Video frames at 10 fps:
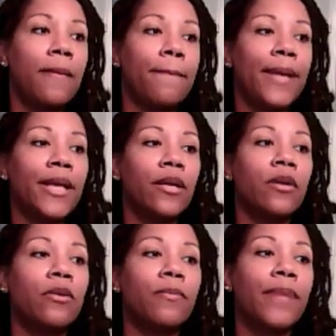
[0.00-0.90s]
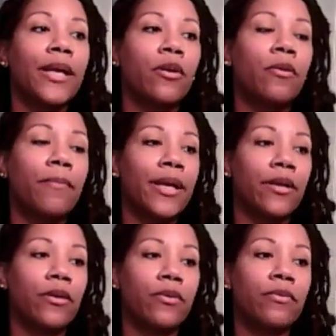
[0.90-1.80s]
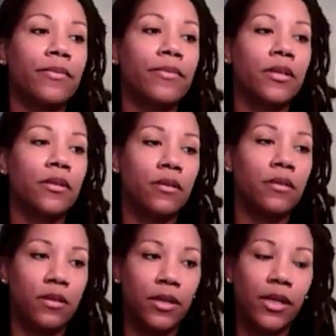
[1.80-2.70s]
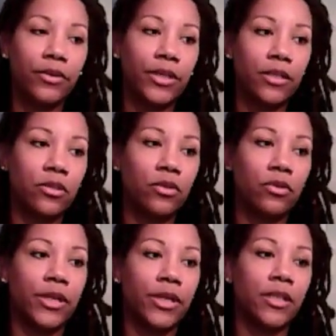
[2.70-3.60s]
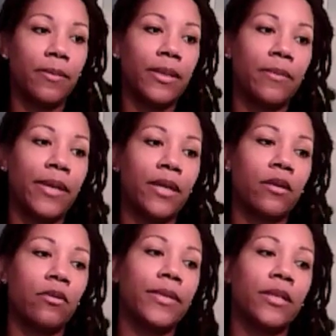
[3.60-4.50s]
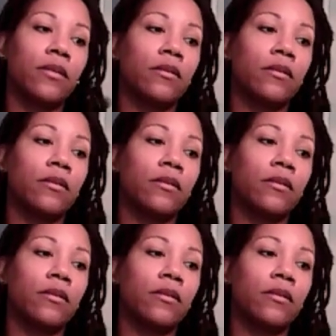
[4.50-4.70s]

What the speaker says: Backcomb, backcomb, backcomb. And I don't get too crazy about the backcombing.